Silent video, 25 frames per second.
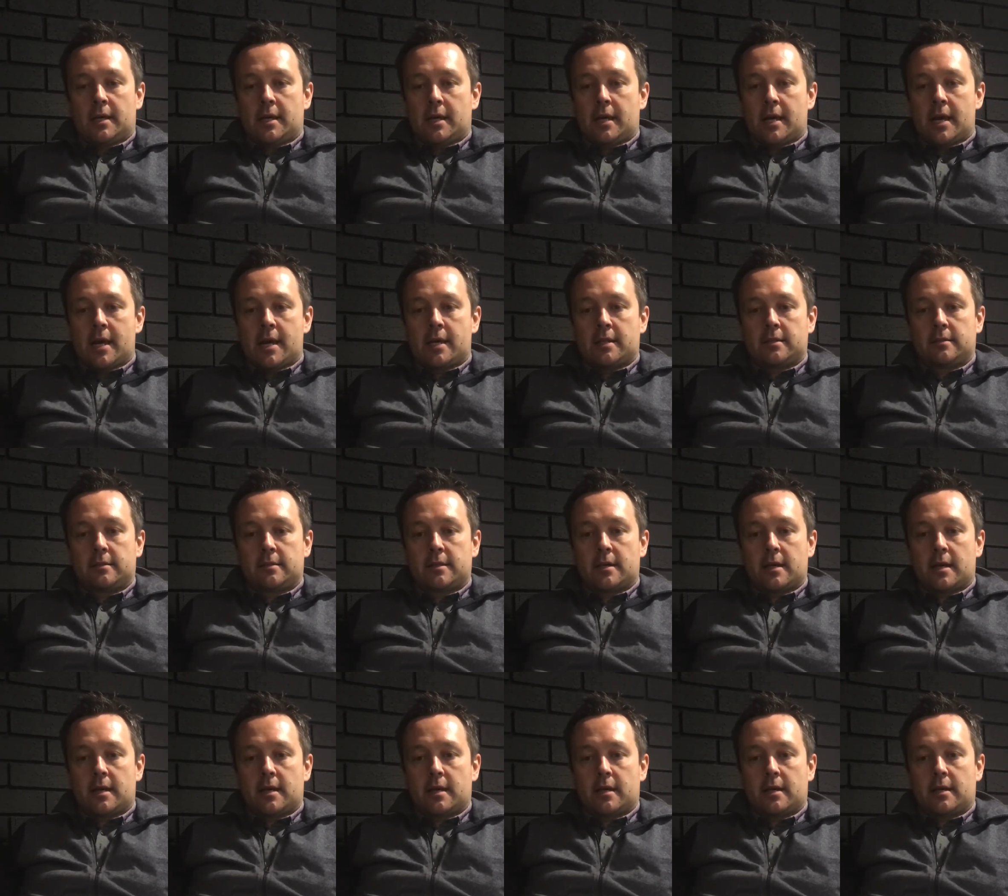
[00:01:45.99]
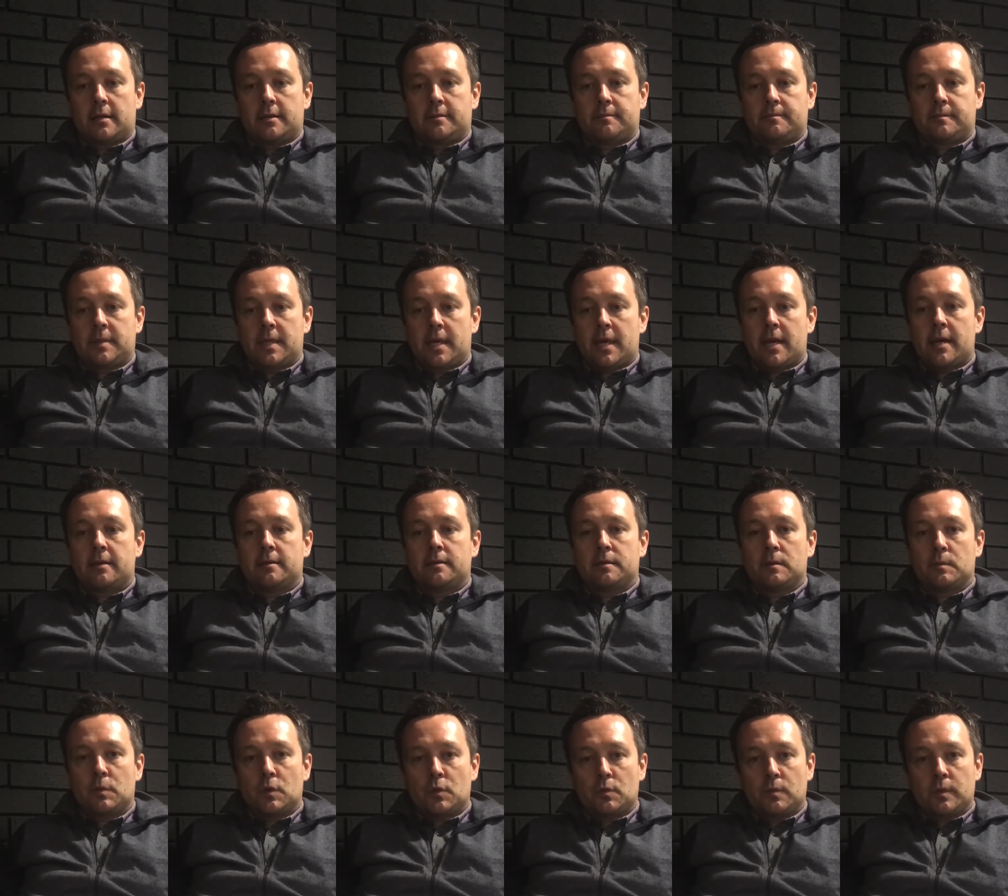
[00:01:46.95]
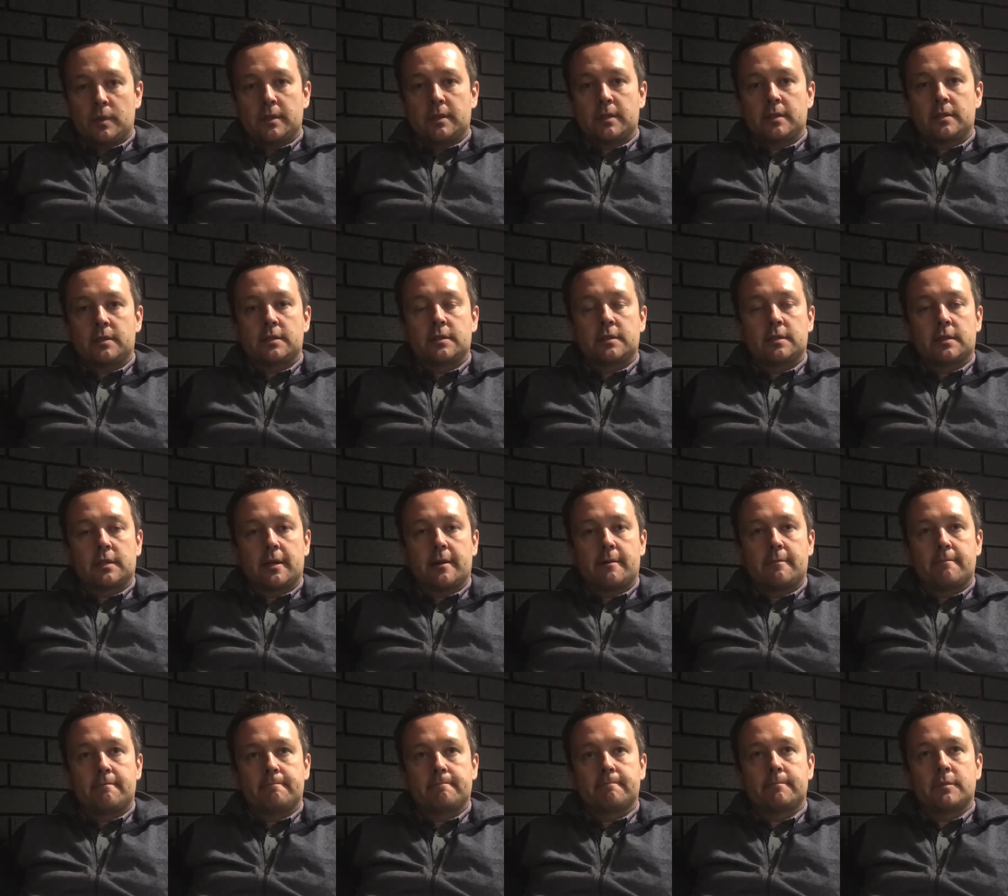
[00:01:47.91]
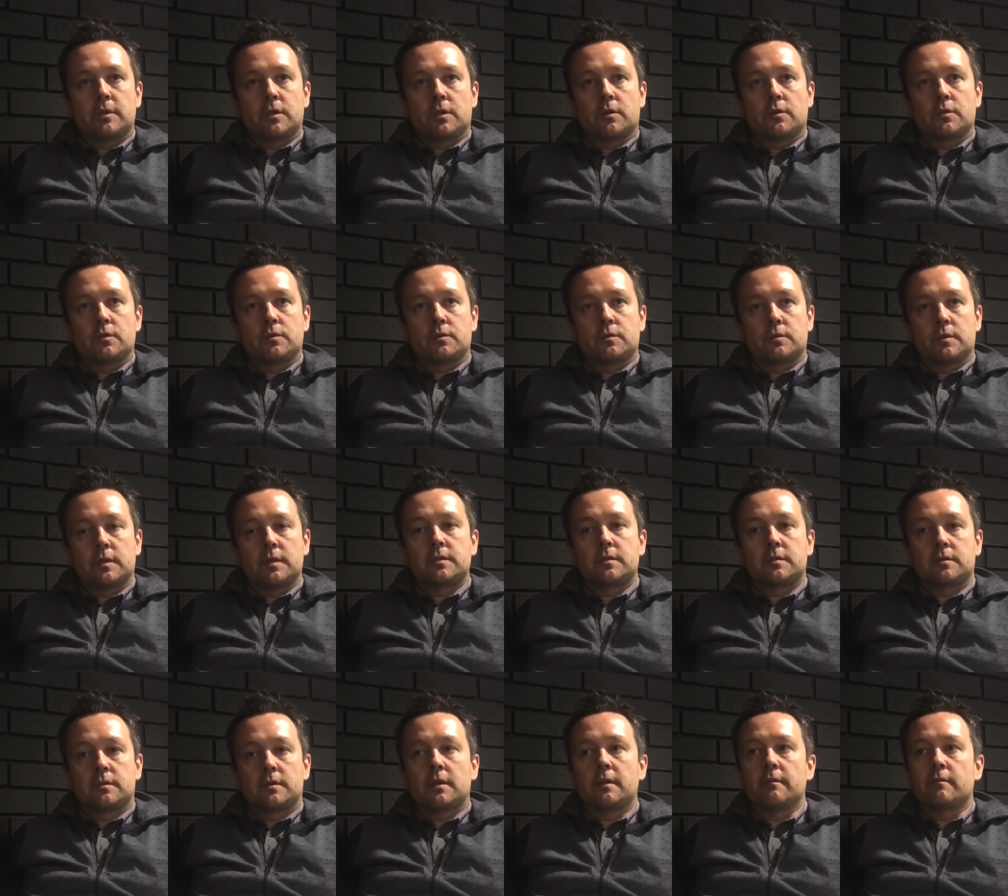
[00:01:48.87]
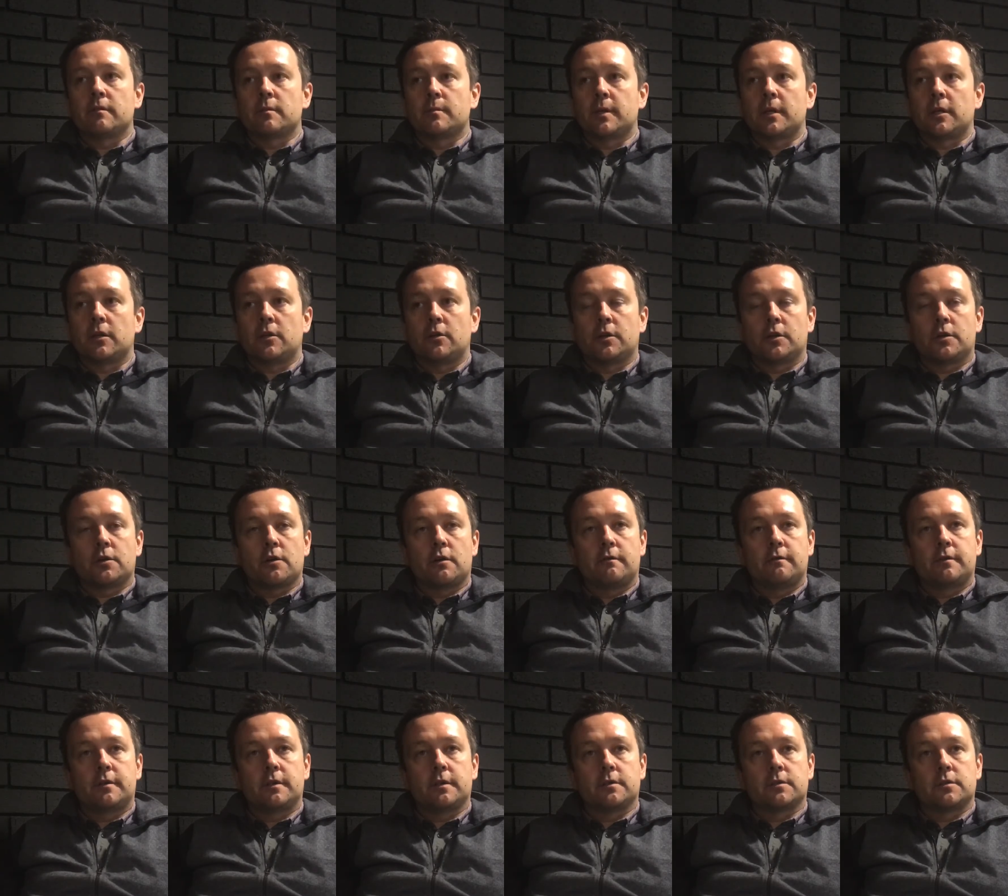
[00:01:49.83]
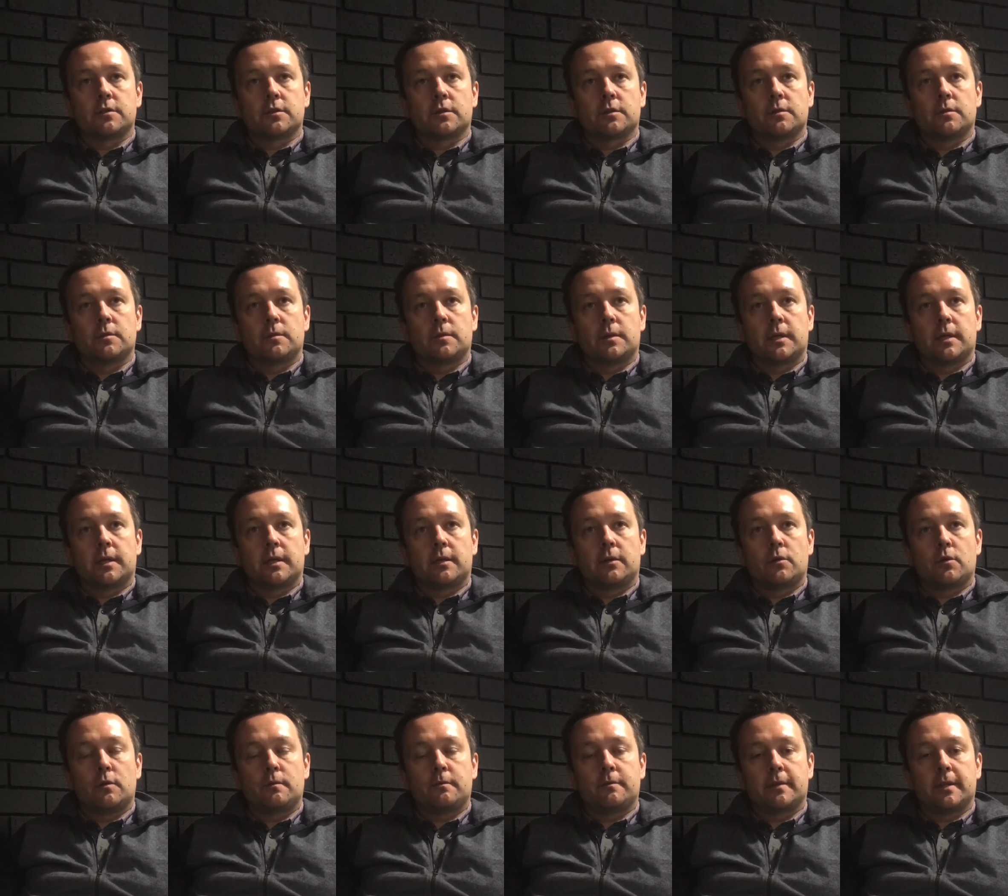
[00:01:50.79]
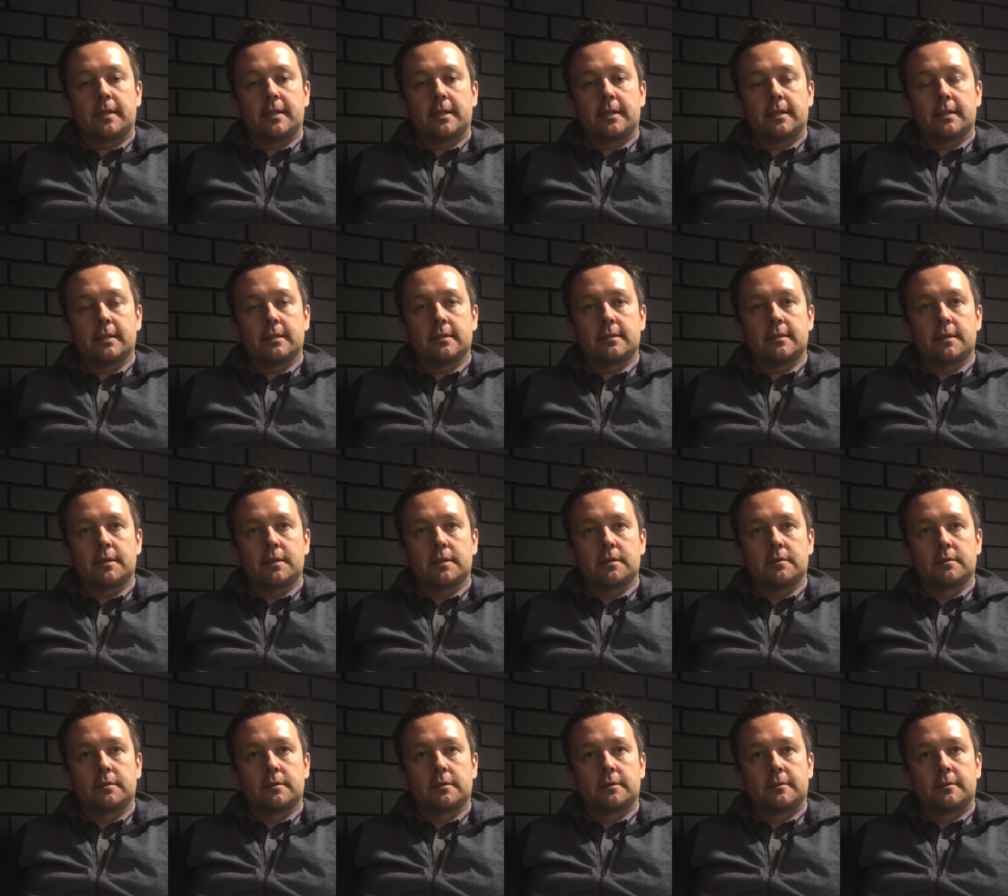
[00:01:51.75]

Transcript: and uh, yeah, at the moment it's um, you know it's, it's given me a lot of confidence. So uh, hopefully it'll continue.